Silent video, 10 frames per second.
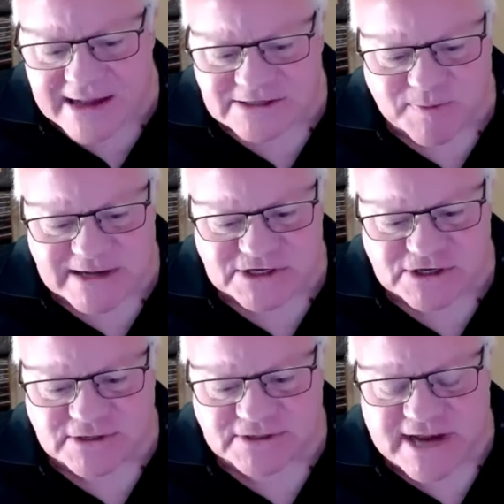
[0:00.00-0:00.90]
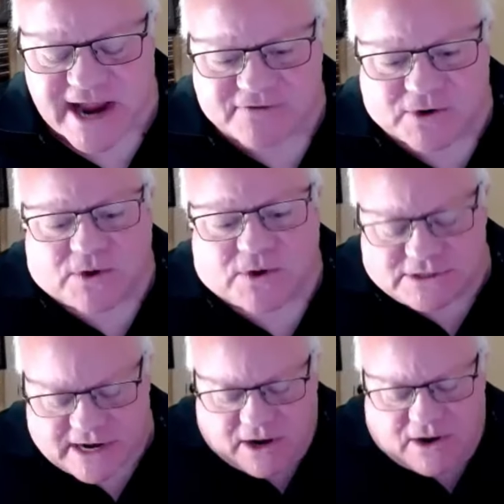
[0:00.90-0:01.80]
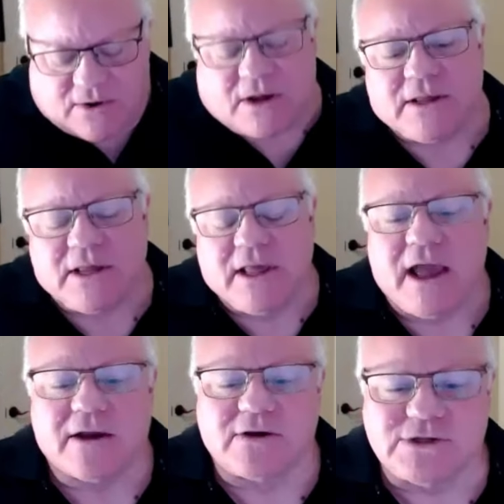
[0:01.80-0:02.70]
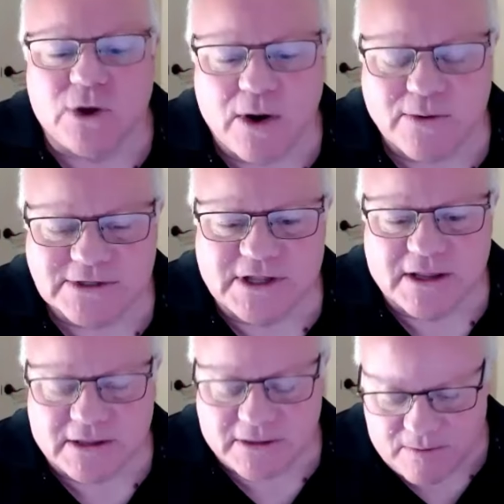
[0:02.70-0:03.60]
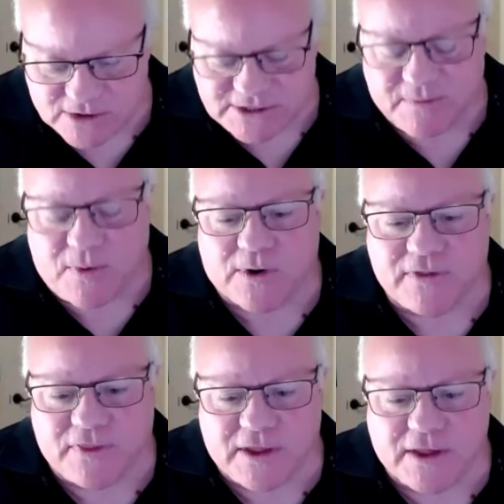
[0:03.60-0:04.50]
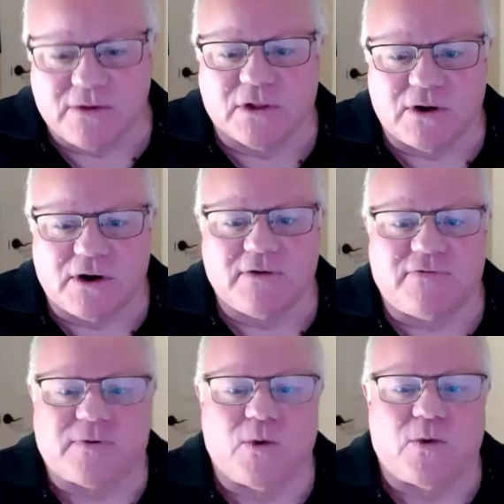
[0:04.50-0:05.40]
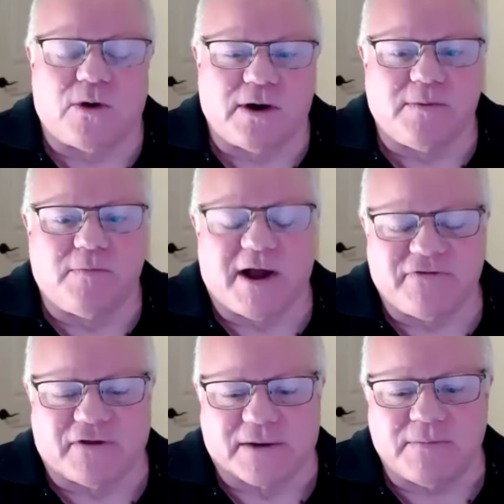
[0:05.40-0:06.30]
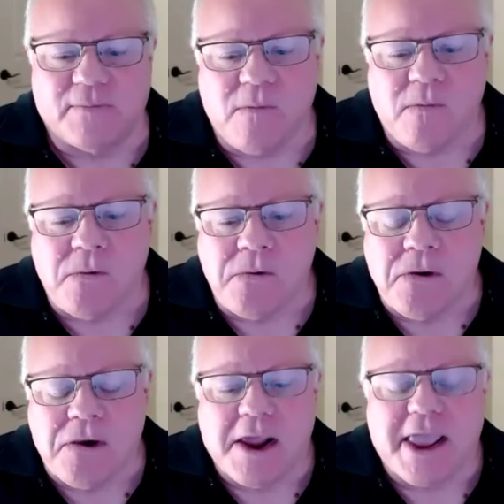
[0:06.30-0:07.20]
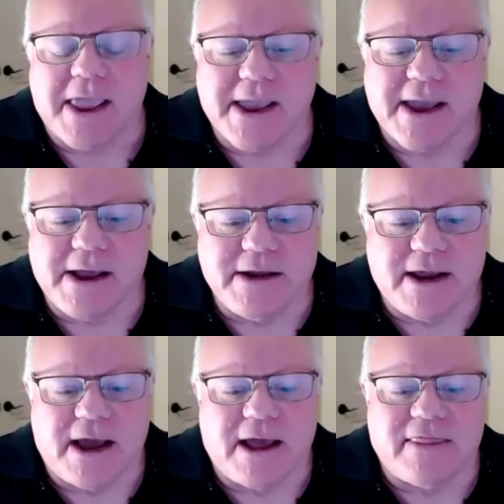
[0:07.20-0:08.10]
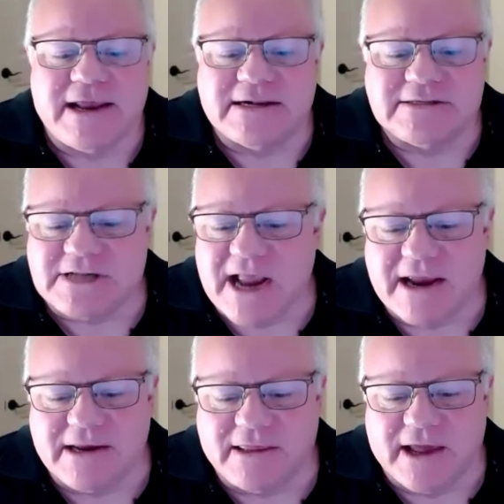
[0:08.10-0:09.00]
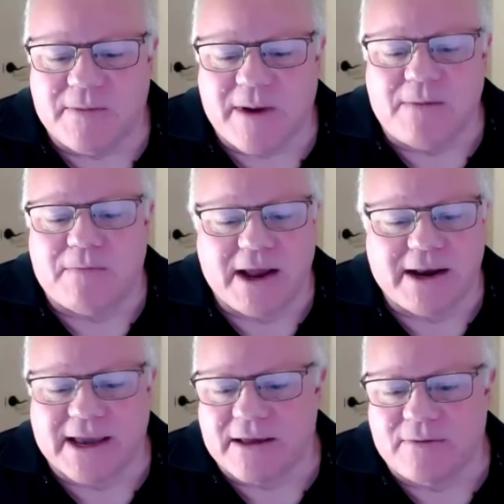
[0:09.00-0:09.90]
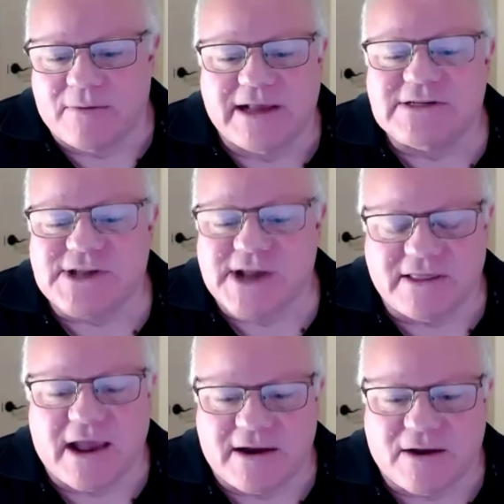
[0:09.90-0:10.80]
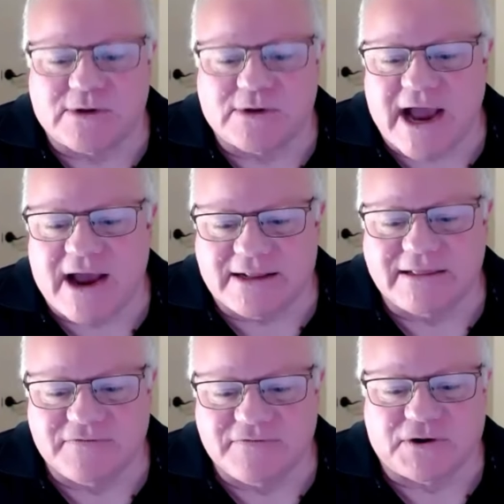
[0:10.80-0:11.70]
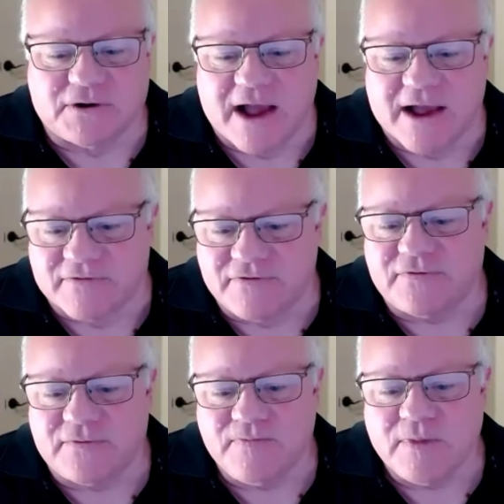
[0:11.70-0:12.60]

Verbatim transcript: asked my students afterwards, I go, so what was the most important thing you learned from Warren Buffett? And they didn't say anything about money. They said that it was how to live your life.